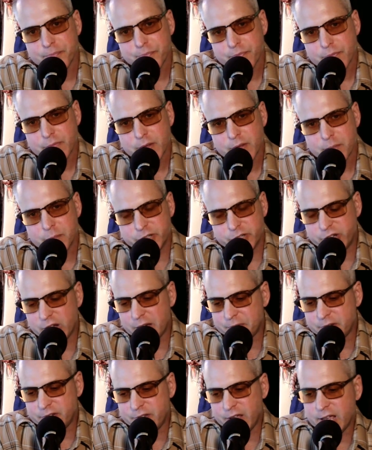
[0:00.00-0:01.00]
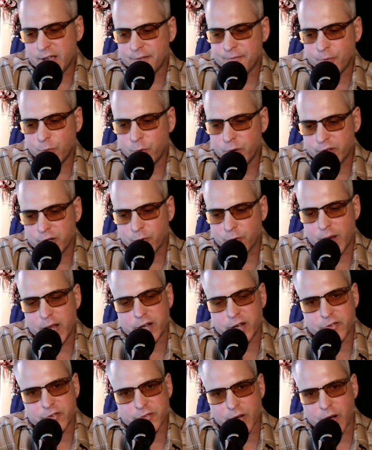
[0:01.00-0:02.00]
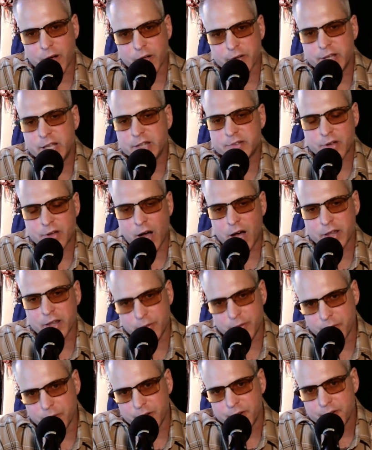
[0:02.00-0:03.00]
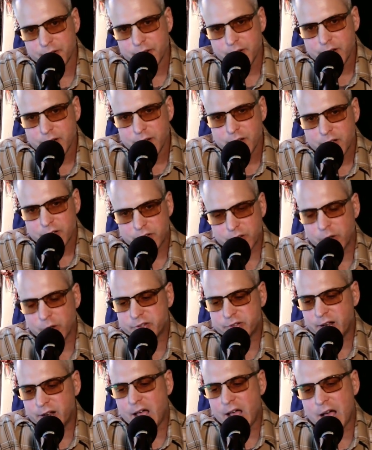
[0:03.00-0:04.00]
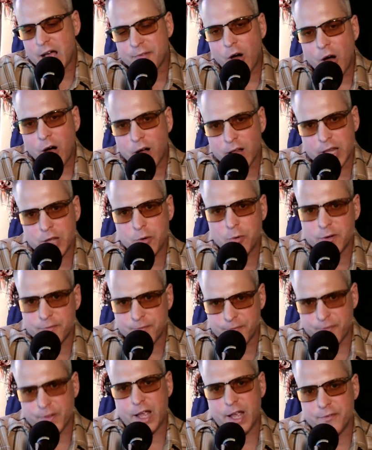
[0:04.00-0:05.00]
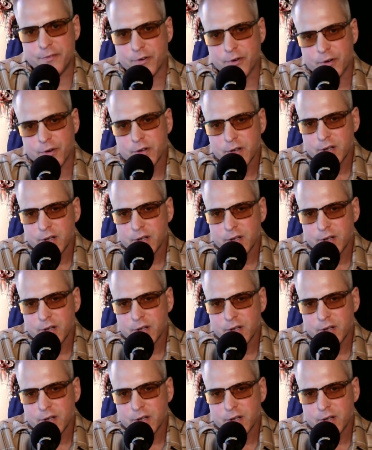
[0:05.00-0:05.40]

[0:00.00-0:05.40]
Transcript: But you have to take it with a grain of salt. It's Hollywood, so it's going to have a Hollywood flavor.